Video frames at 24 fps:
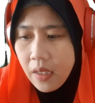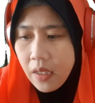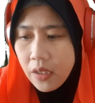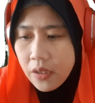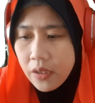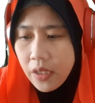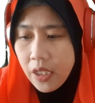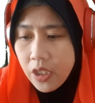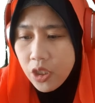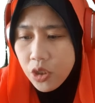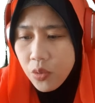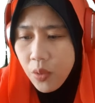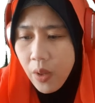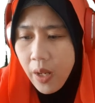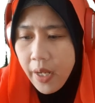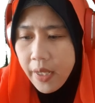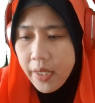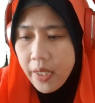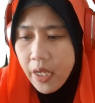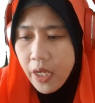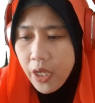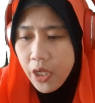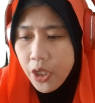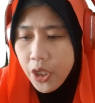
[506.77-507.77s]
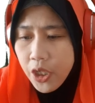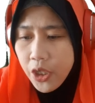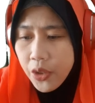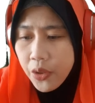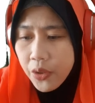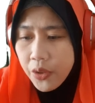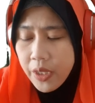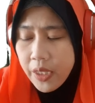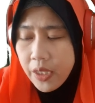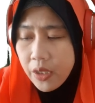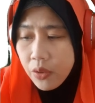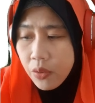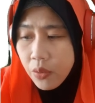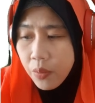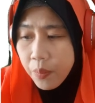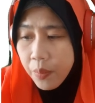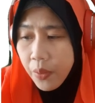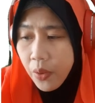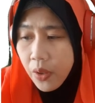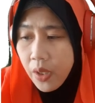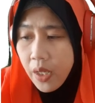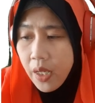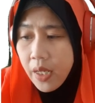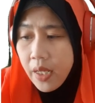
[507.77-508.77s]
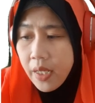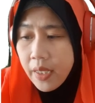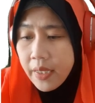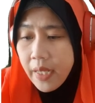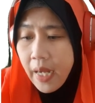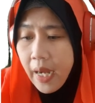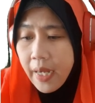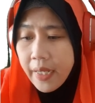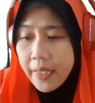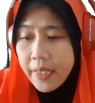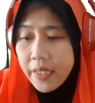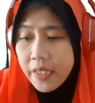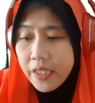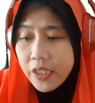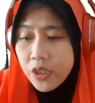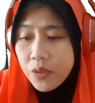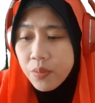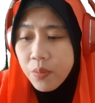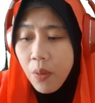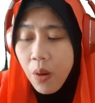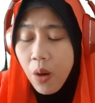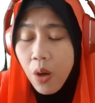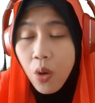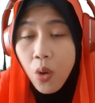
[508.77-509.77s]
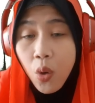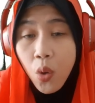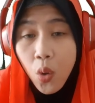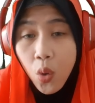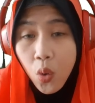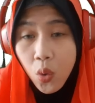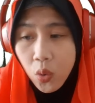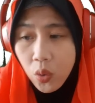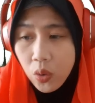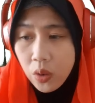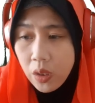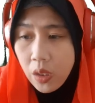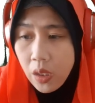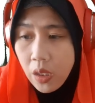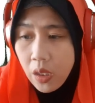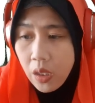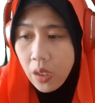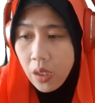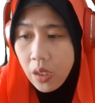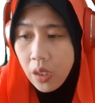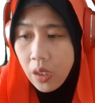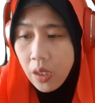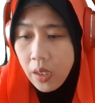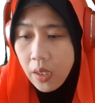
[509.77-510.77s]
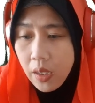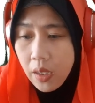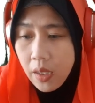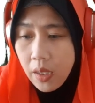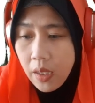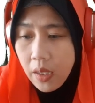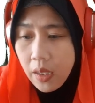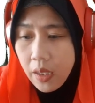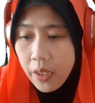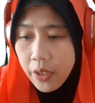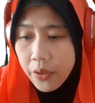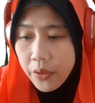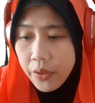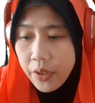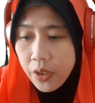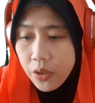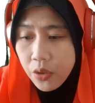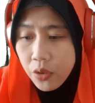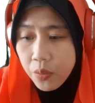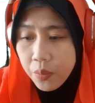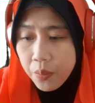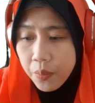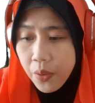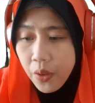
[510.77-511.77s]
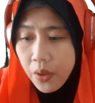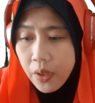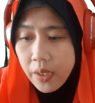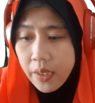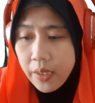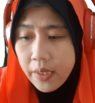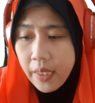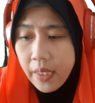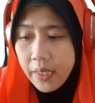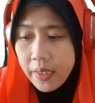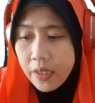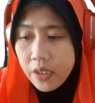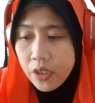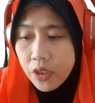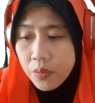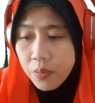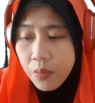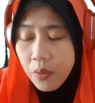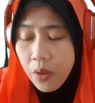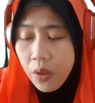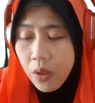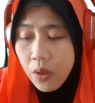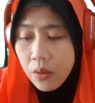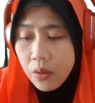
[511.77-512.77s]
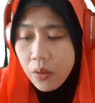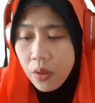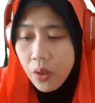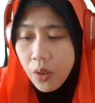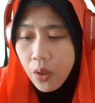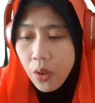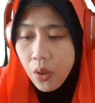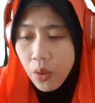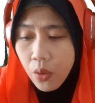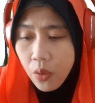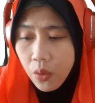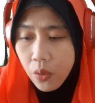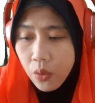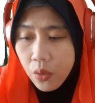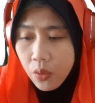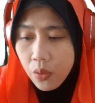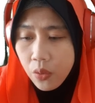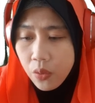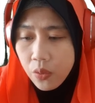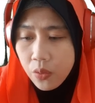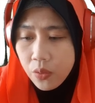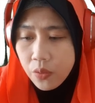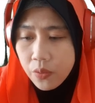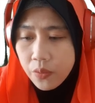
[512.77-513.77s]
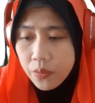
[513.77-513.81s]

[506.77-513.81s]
That's why you need to poke another small hole. You need to poke another small hole.